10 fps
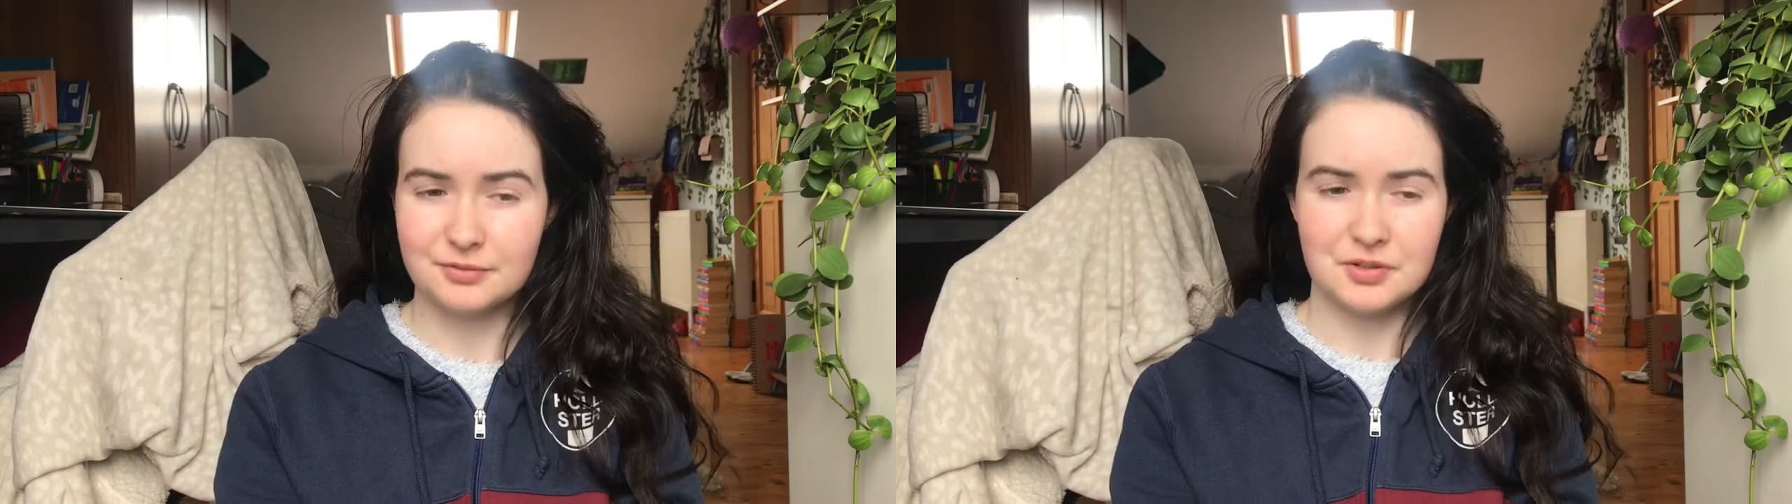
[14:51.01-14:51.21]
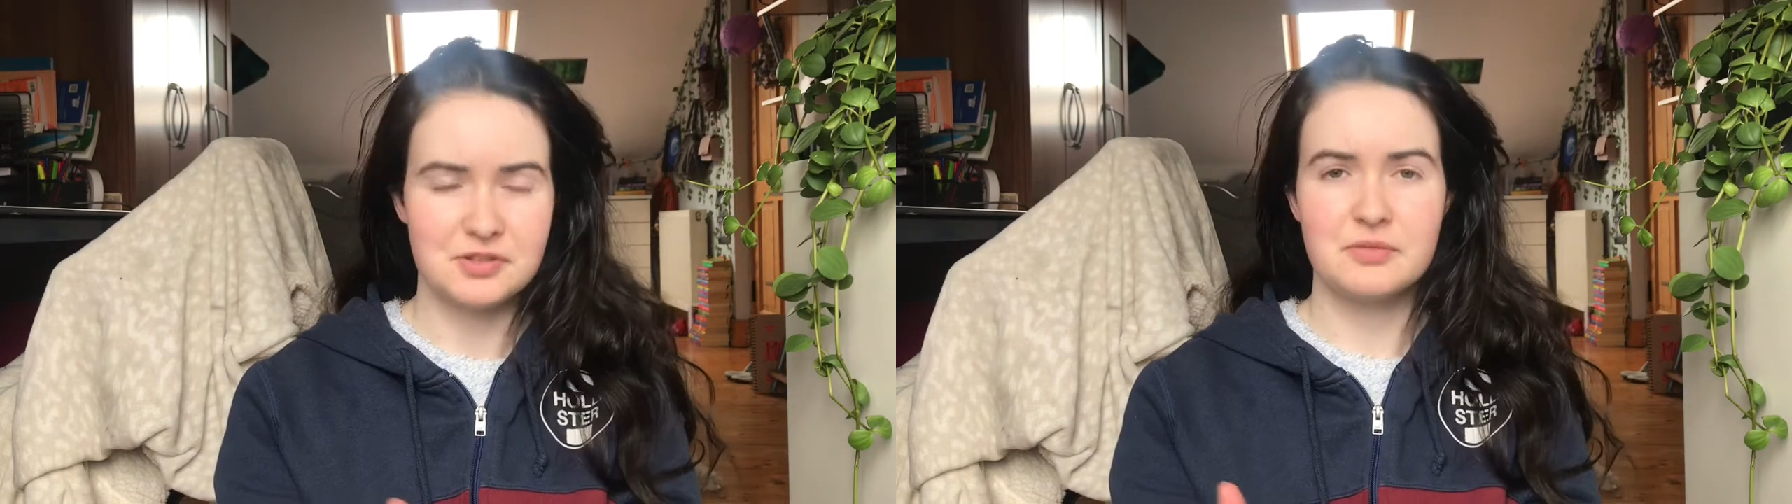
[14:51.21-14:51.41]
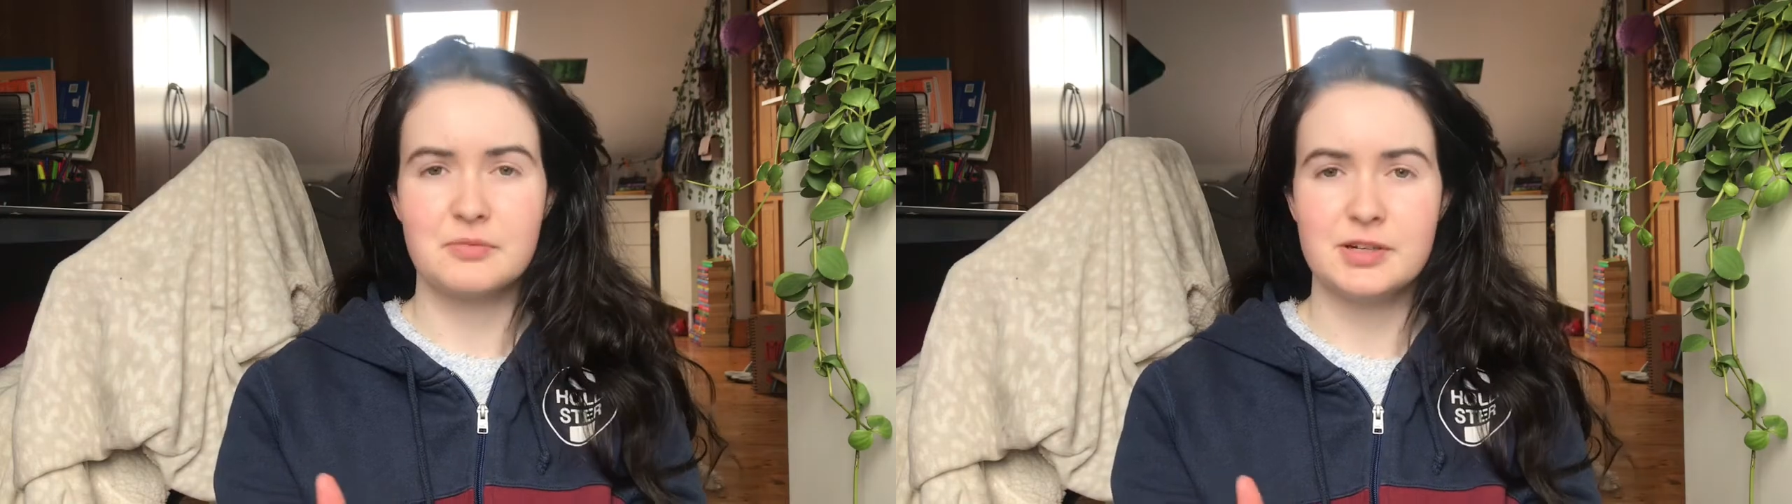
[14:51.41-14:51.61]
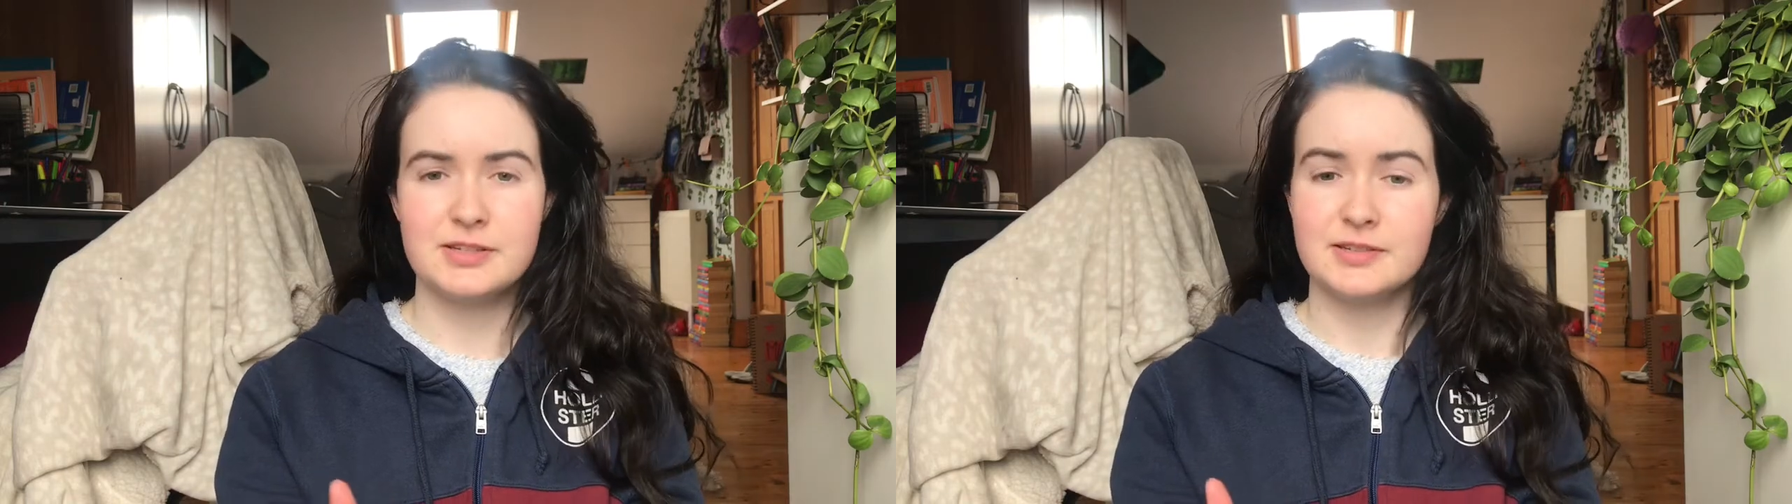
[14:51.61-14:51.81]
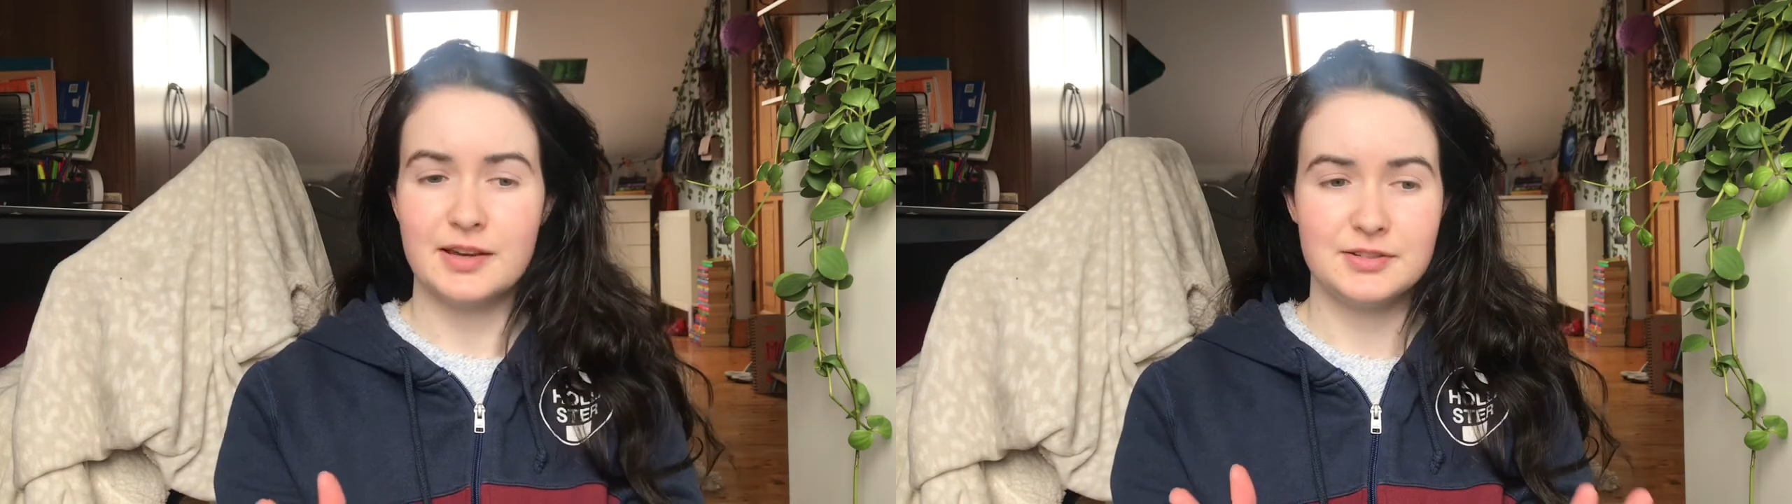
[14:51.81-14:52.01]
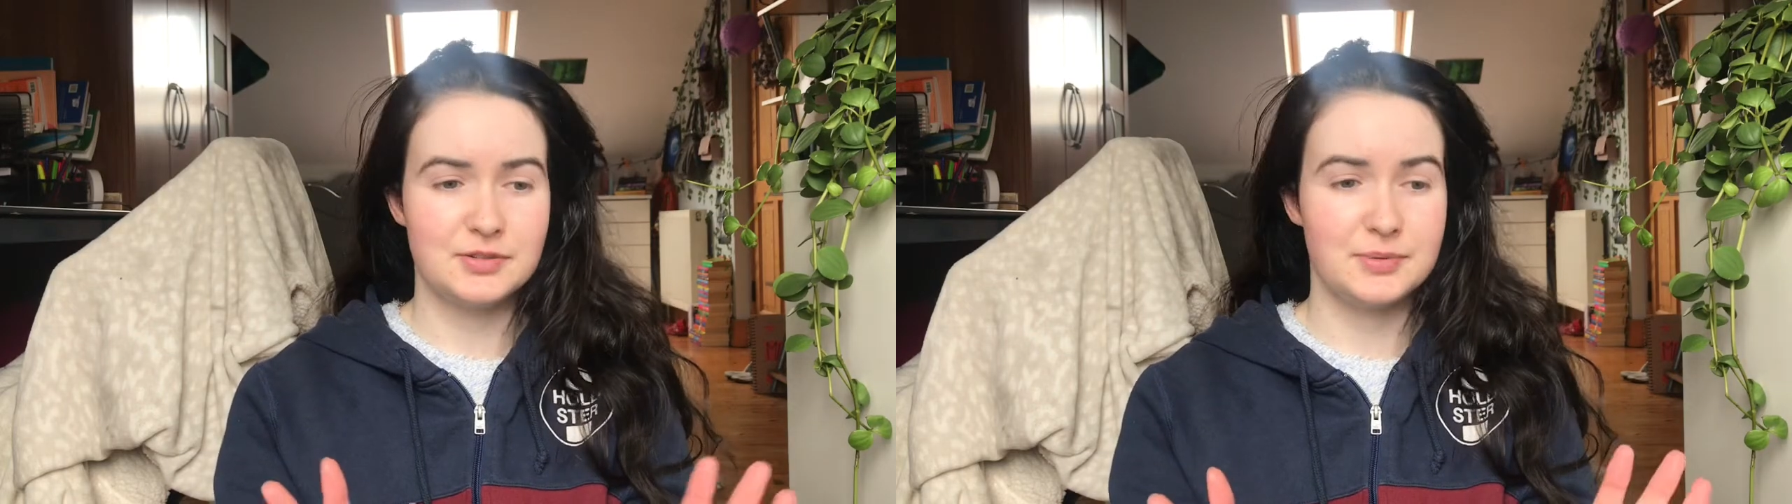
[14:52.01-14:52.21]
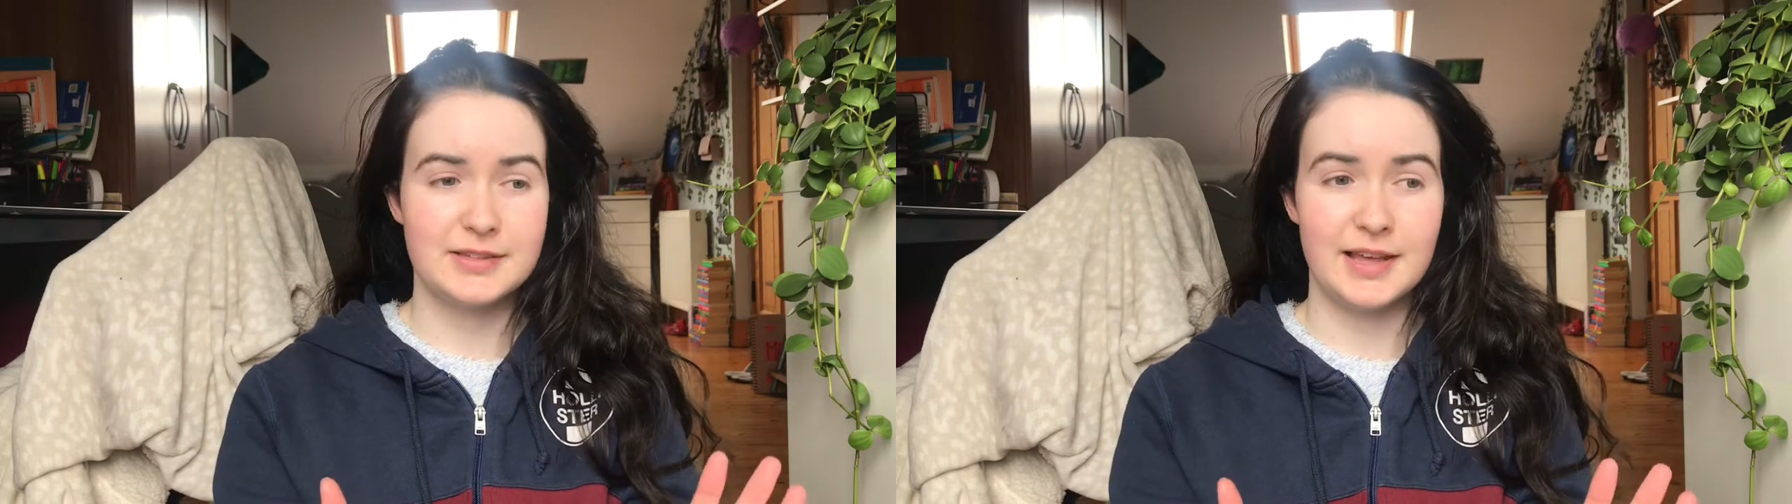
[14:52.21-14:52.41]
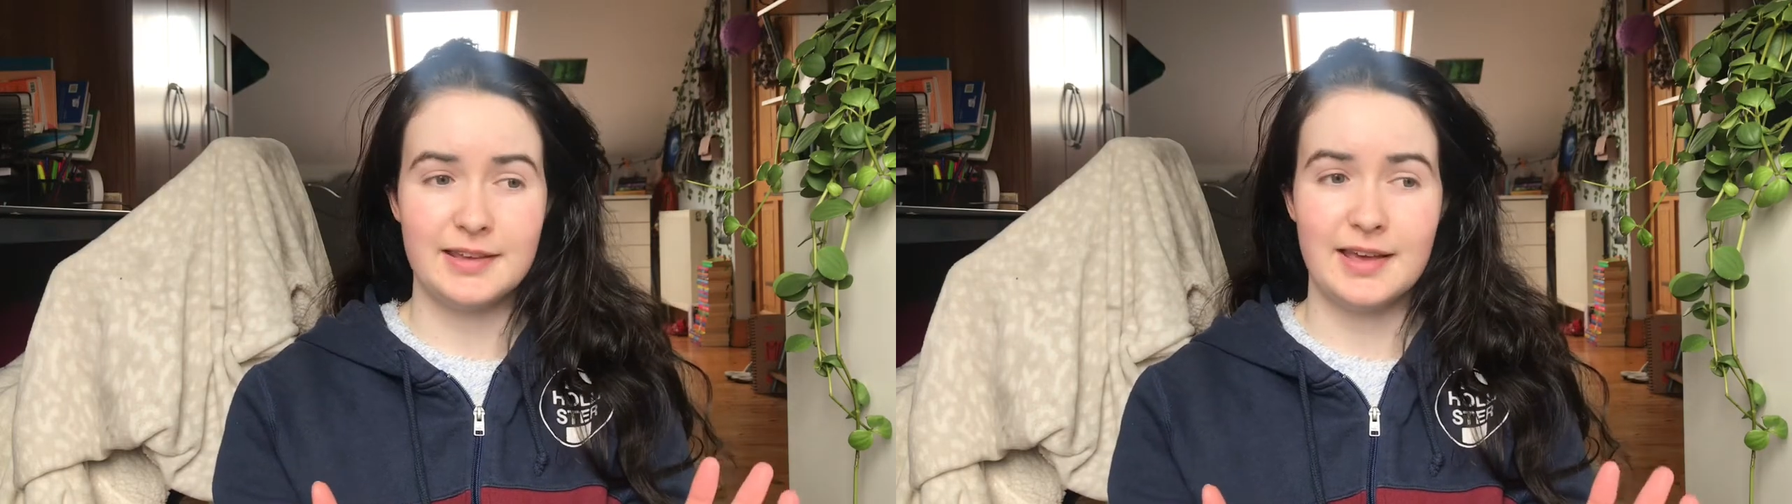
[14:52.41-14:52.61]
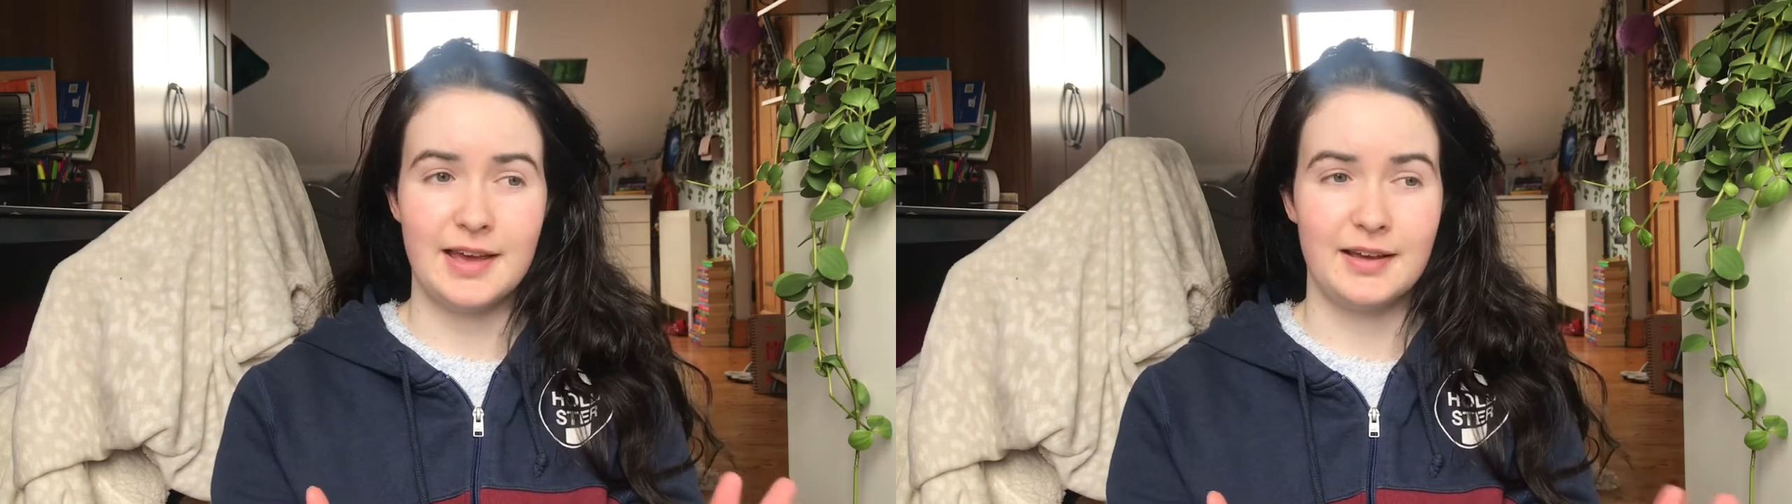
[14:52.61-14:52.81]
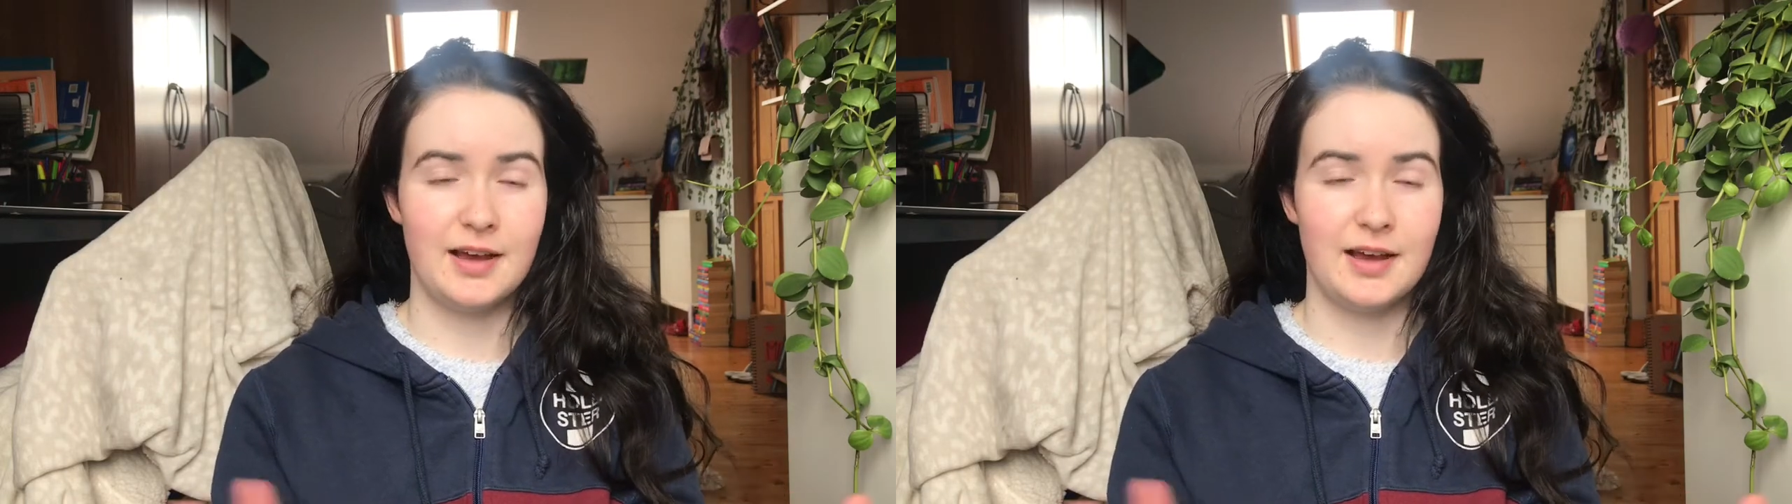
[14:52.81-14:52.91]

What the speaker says: For some reason I just was like, yeah,